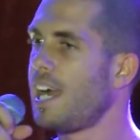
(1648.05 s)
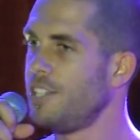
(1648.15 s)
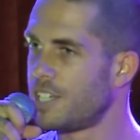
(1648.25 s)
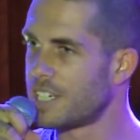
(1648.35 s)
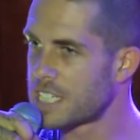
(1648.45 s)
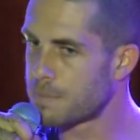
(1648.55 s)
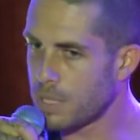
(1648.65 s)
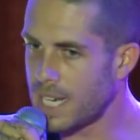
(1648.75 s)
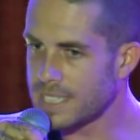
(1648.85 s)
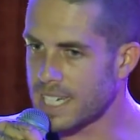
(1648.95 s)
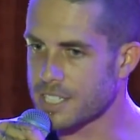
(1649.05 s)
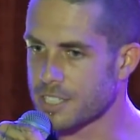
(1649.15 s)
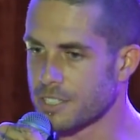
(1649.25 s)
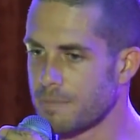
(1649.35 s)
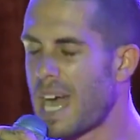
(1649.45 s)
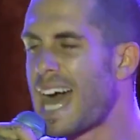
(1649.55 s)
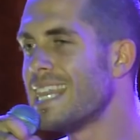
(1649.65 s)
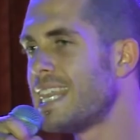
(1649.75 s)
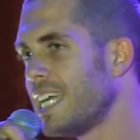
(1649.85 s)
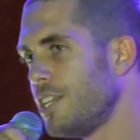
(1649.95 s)
You can explain that to them,
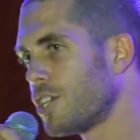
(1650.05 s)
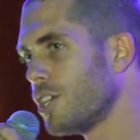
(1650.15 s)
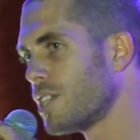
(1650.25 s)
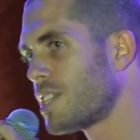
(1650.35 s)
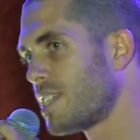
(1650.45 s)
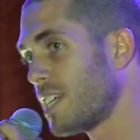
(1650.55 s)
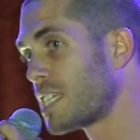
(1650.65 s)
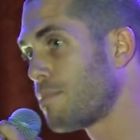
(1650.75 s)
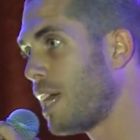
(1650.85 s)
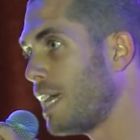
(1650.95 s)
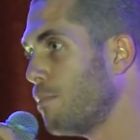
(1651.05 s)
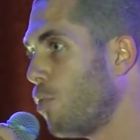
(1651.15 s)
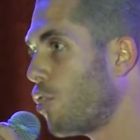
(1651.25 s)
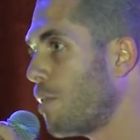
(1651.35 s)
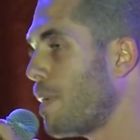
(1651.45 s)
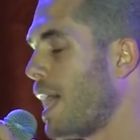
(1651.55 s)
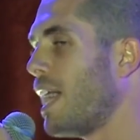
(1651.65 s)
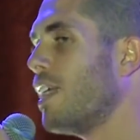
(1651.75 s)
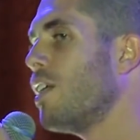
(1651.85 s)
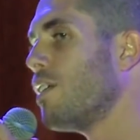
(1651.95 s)
and then you can explain more
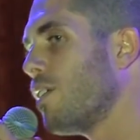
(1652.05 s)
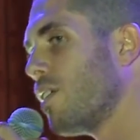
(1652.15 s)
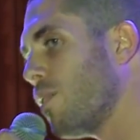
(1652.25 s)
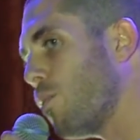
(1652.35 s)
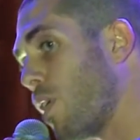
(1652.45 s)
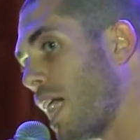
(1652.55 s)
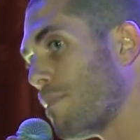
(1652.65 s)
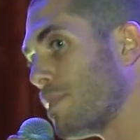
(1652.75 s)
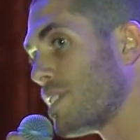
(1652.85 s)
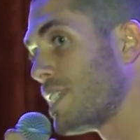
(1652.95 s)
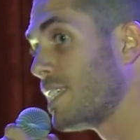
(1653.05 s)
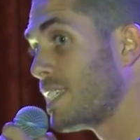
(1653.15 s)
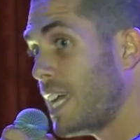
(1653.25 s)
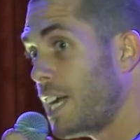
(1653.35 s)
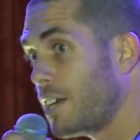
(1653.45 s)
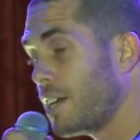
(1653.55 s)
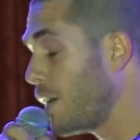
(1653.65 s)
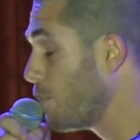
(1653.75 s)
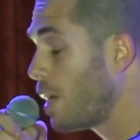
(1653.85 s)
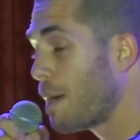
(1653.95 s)
about what happens to dairy,
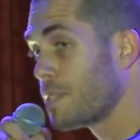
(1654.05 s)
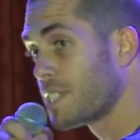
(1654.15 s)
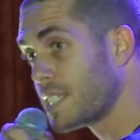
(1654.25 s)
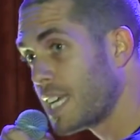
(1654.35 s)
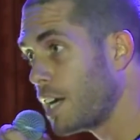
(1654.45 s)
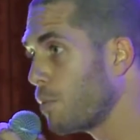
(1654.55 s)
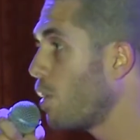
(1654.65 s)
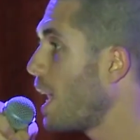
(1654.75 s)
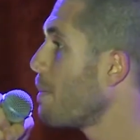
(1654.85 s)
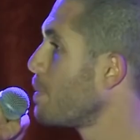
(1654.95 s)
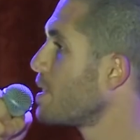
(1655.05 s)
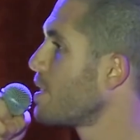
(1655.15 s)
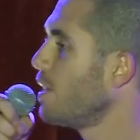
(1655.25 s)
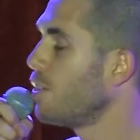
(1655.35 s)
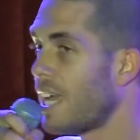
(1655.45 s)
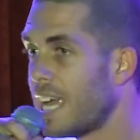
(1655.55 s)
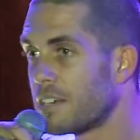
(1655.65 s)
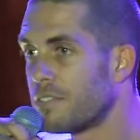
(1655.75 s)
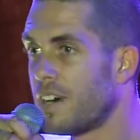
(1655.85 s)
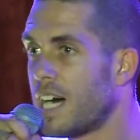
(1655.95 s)
what happens on the
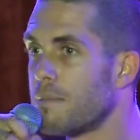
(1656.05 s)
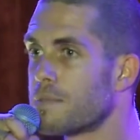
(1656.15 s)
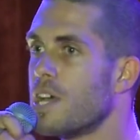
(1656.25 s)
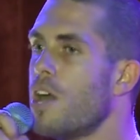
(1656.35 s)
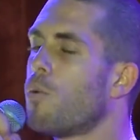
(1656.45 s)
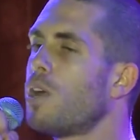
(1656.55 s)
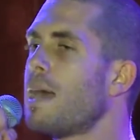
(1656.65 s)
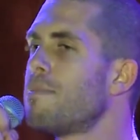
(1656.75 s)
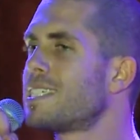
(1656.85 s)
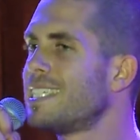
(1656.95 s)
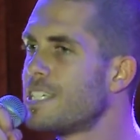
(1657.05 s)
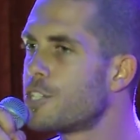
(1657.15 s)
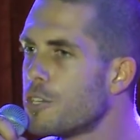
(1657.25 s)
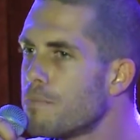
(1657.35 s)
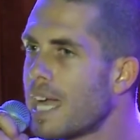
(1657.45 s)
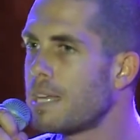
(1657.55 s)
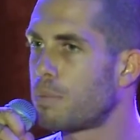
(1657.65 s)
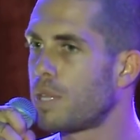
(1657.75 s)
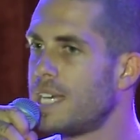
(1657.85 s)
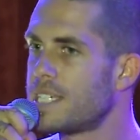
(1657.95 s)
egg farms, what happens in these humane
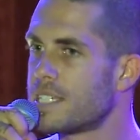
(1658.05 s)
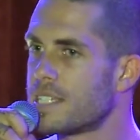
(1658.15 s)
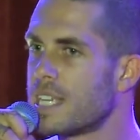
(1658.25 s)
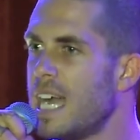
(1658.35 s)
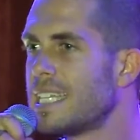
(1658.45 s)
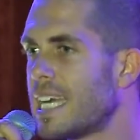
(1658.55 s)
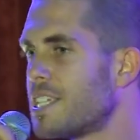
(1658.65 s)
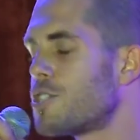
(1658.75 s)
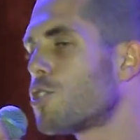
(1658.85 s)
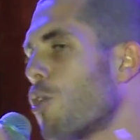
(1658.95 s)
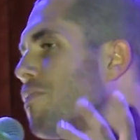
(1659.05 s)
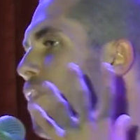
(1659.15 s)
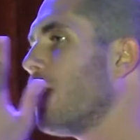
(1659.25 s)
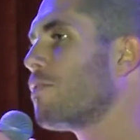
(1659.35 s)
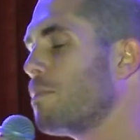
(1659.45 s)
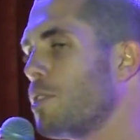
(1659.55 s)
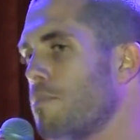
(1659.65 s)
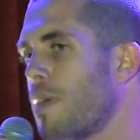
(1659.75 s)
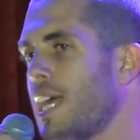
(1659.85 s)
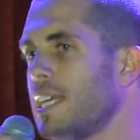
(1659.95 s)
places that is so far from
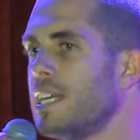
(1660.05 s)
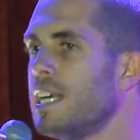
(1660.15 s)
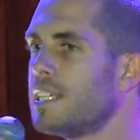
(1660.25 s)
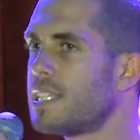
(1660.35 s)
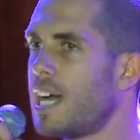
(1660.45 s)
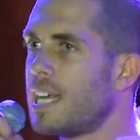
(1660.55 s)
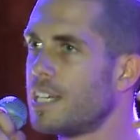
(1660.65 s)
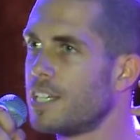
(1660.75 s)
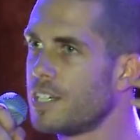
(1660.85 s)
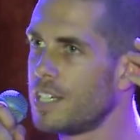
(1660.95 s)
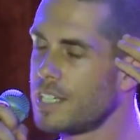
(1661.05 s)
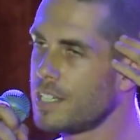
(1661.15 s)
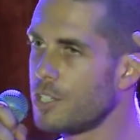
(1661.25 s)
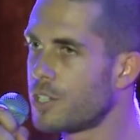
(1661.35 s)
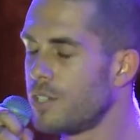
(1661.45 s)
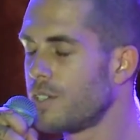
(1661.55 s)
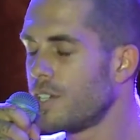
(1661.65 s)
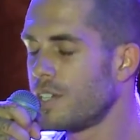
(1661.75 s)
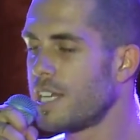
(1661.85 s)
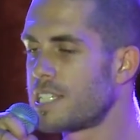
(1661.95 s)
humane that
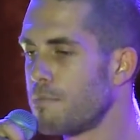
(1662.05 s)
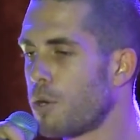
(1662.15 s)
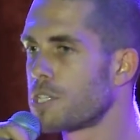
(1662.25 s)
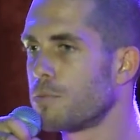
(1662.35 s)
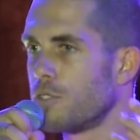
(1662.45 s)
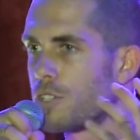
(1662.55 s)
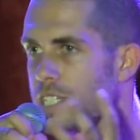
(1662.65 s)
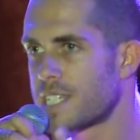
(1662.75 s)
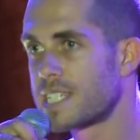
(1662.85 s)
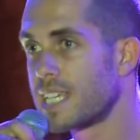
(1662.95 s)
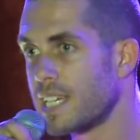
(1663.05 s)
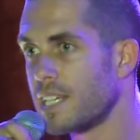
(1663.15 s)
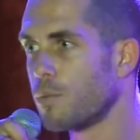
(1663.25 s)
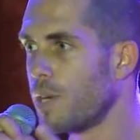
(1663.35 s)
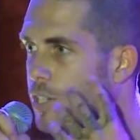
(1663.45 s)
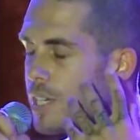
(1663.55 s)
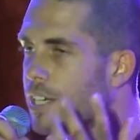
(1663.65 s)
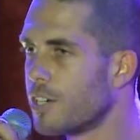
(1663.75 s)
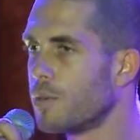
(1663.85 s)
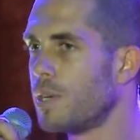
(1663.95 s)
it's impossible not to see it when you
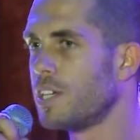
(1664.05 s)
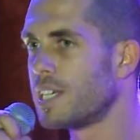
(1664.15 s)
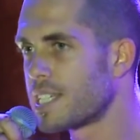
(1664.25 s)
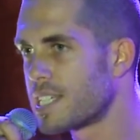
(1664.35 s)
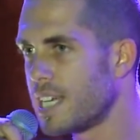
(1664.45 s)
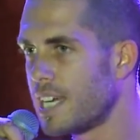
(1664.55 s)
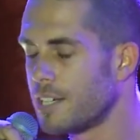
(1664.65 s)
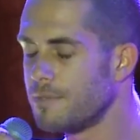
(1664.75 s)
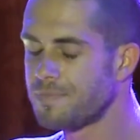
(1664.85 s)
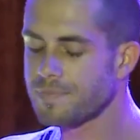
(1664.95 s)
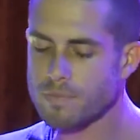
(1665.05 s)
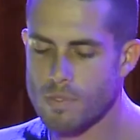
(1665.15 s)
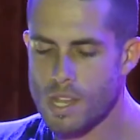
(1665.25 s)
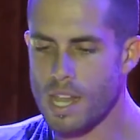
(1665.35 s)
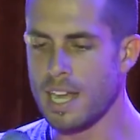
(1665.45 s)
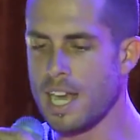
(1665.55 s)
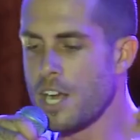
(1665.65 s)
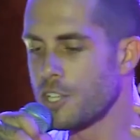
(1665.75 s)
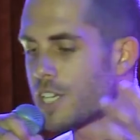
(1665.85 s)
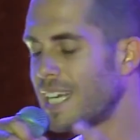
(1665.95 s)
hear it, when you understand it.
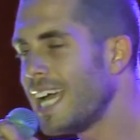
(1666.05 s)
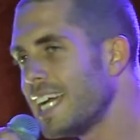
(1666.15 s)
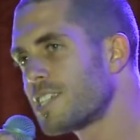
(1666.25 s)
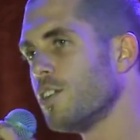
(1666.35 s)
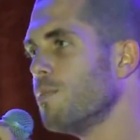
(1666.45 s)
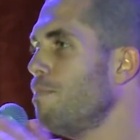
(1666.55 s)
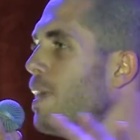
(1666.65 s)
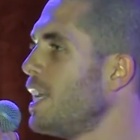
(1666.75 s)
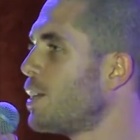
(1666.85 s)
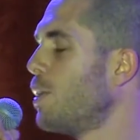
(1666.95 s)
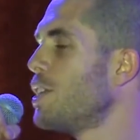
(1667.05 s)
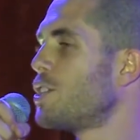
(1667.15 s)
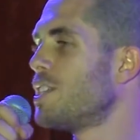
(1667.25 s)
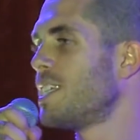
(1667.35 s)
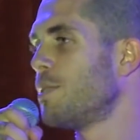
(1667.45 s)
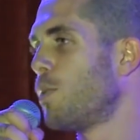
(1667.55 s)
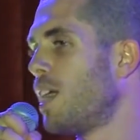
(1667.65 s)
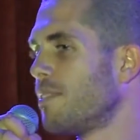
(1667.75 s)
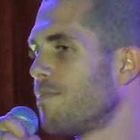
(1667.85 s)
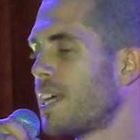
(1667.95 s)
You can answer many questions in
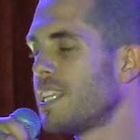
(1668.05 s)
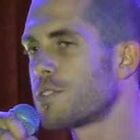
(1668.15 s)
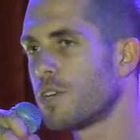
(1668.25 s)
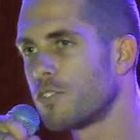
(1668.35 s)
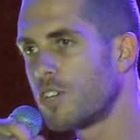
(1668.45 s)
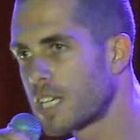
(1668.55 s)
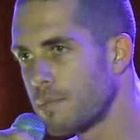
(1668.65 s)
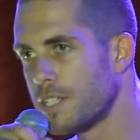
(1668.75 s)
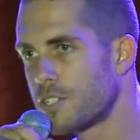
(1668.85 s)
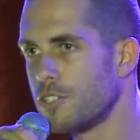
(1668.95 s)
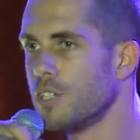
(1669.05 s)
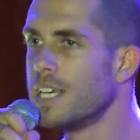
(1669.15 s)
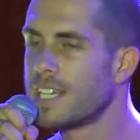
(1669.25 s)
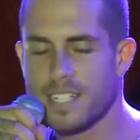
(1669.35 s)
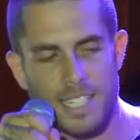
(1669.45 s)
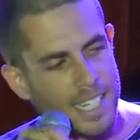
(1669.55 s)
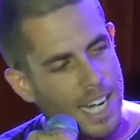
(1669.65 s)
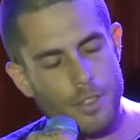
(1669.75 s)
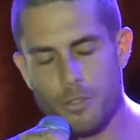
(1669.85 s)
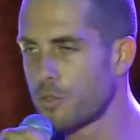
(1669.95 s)
one, and that's what I'd recommend do.
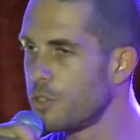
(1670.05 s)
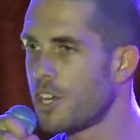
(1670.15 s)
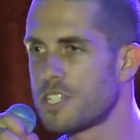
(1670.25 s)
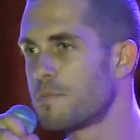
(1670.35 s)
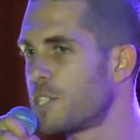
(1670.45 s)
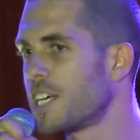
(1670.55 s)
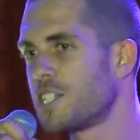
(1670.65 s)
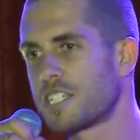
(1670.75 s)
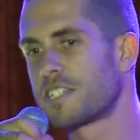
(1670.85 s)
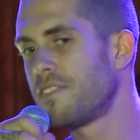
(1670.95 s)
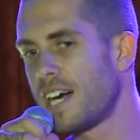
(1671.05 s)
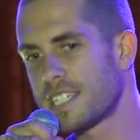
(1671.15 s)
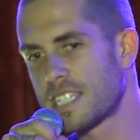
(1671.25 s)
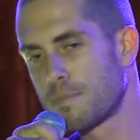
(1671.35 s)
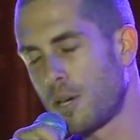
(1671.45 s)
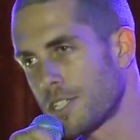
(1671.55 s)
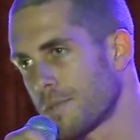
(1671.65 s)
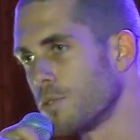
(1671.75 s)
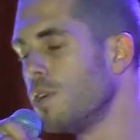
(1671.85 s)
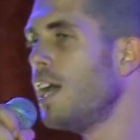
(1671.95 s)
Cut through those objections as fast as
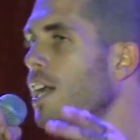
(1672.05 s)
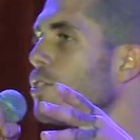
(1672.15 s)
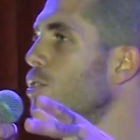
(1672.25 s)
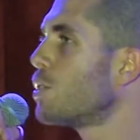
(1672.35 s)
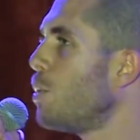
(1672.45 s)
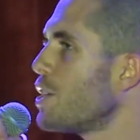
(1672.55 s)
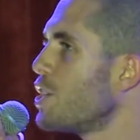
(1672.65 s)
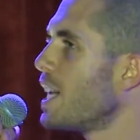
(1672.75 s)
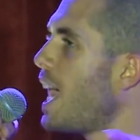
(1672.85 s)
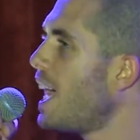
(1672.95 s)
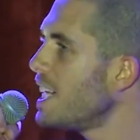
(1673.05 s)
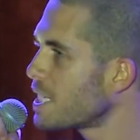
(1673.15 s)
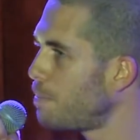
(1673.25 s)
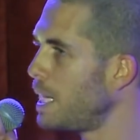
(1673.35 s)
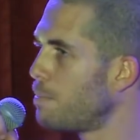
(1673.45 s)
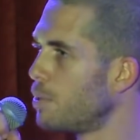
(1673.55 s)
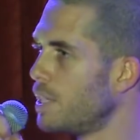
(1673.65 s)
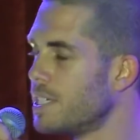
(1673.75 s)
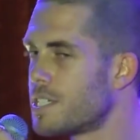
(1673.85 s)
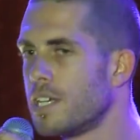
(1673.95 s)
possible. A good question to ask people
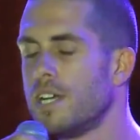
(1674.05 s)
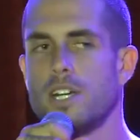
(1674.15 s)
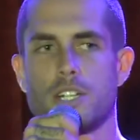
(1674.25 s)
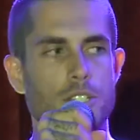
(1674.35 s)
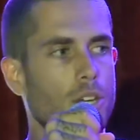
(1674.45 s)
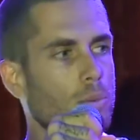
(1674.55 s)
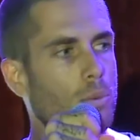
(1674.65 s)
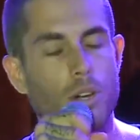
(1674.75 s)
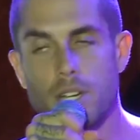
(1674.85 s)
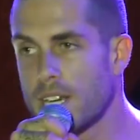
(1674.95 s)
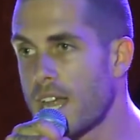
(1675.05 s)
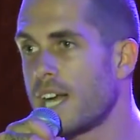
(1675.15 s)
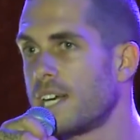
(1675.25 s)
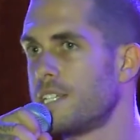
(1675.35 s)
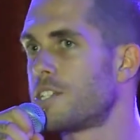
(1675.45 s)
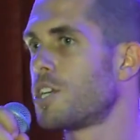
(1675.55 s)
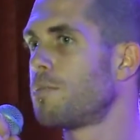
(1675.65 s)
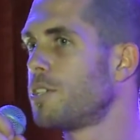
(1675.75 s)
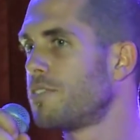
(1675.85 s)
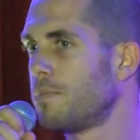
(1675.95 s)
is, so what now is
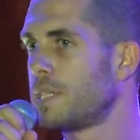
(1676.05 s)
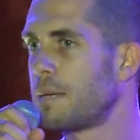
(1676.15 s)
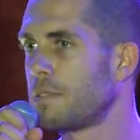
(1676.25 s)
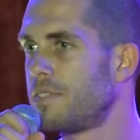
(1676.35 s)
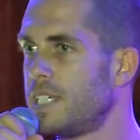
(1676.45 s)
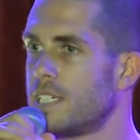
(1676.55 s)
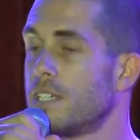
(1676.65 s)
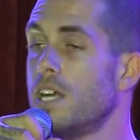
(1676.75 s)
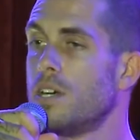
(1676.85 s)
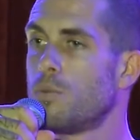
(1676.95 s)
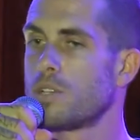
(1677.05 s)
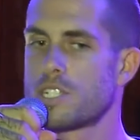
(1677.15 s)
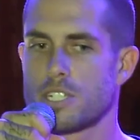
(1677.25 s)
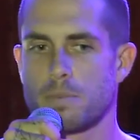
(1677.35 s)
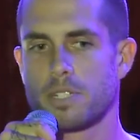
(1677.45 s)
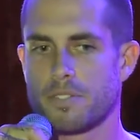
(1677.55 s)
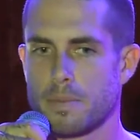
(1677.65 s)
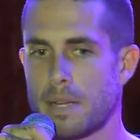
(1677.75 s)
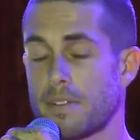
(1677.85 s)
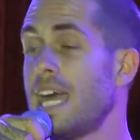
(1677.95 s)
stopping you from becoming vegan? What's stopping you from
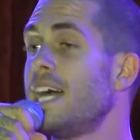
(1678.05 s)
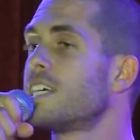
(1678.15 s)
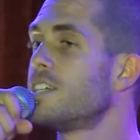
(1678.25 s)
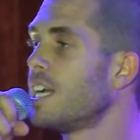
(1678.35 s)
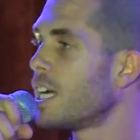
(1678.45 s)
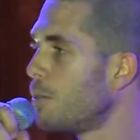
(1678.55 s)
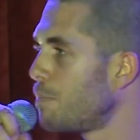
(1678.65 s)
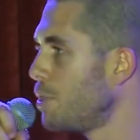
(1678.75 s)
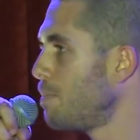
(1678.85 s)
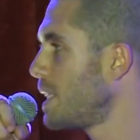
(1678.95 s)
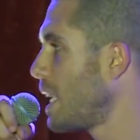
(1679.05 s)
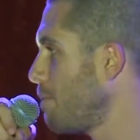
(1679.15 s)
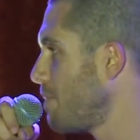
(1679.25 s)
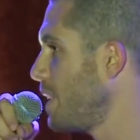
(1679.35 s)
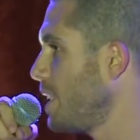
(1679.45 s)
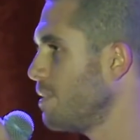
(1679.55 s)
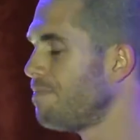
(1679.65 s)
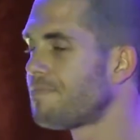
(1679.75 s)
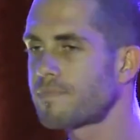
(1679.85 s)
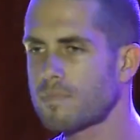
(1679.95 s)
becoming, how can I help you become
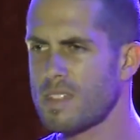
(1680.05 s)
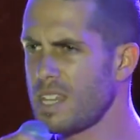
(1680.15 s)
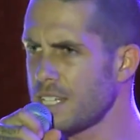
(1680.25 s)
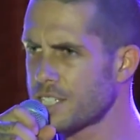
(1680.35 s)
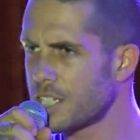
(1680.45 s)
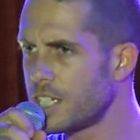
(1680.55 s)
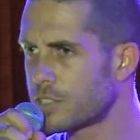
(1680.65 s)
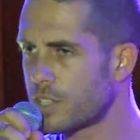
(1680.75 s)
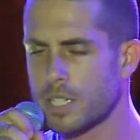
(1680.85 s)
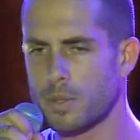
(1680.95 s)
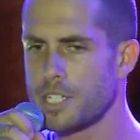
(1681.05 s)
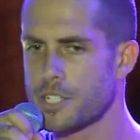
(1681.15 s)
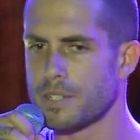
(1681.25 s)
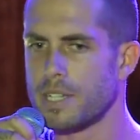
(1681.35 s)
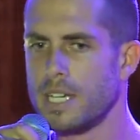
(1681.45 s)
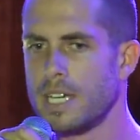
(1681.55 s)
vegan? It's a great question.